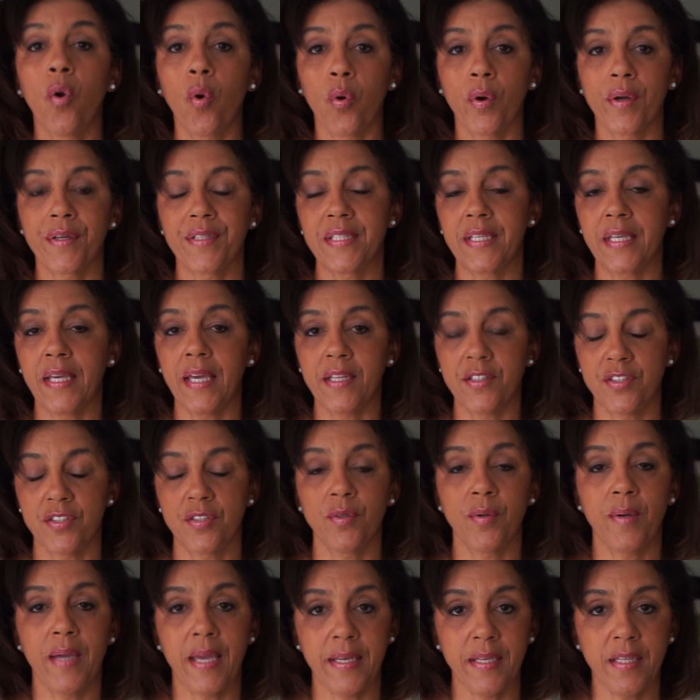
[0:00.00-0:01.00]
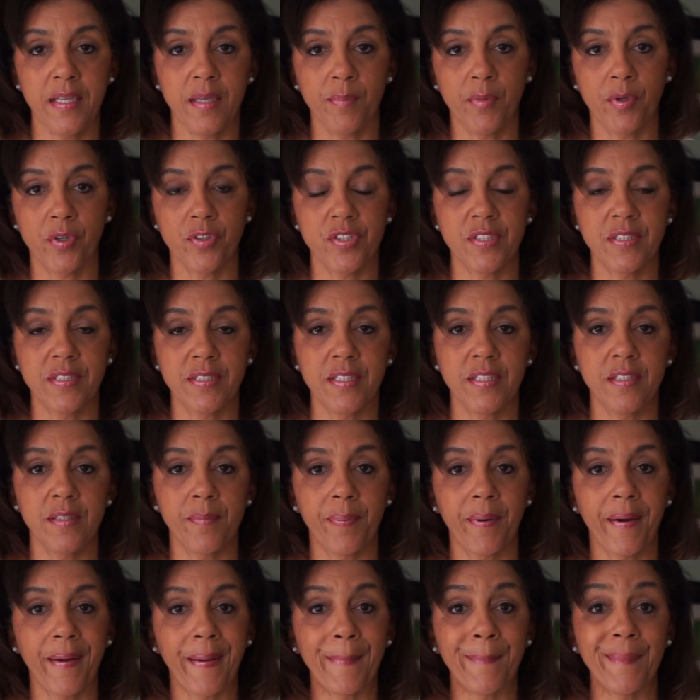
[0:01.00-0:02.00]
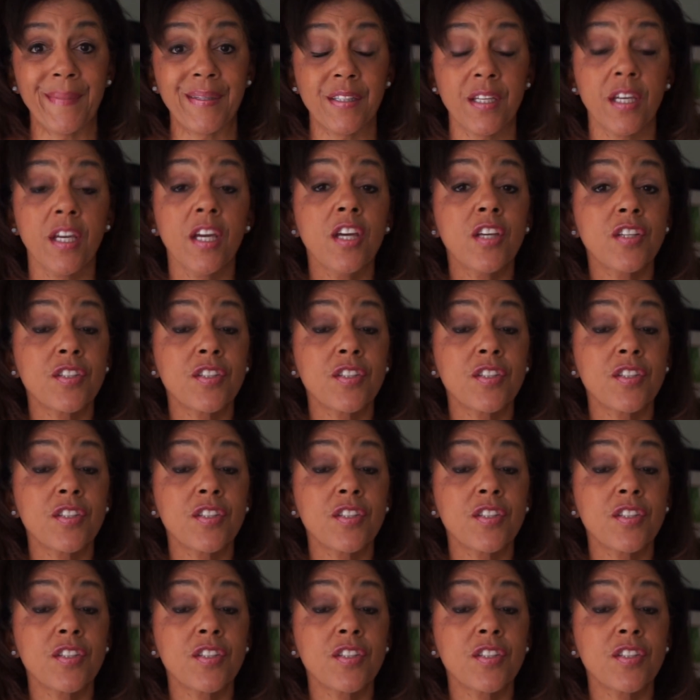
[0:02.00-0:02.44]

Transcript: or to get to any emergency department.